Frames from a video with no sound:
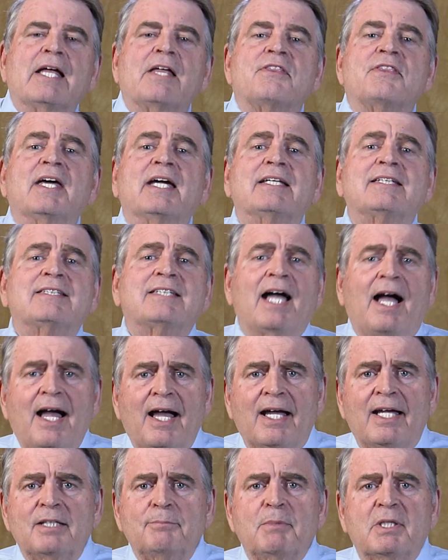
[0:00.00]
They
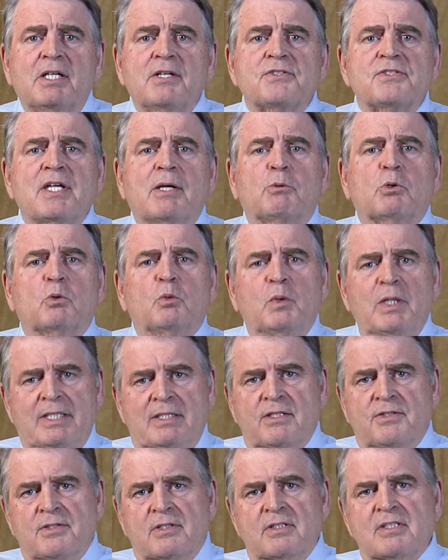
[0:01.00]
died because they were
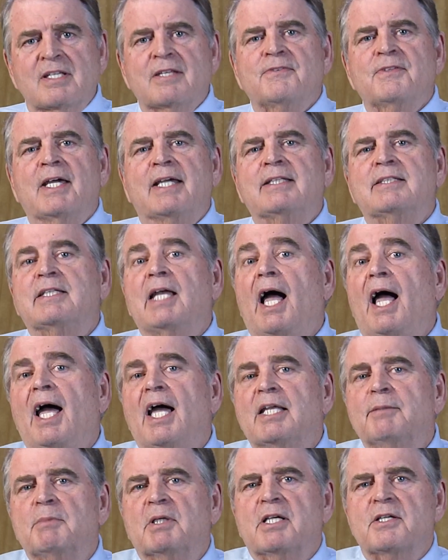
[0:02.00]
witnesses. They
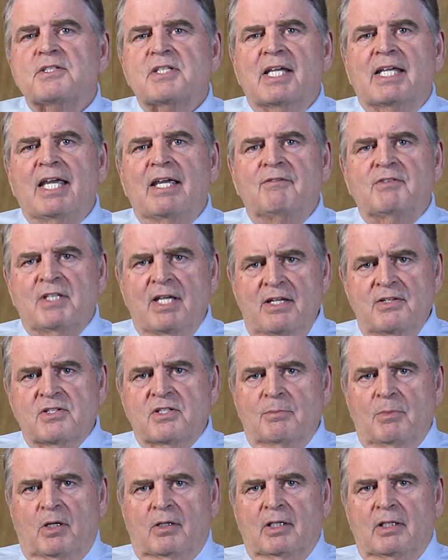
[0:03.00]
died because they gave
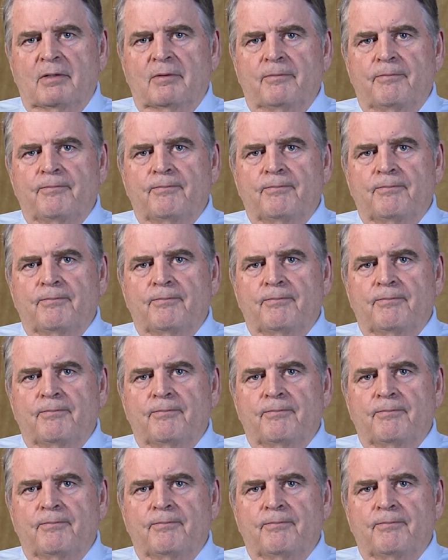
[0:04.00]
testimony.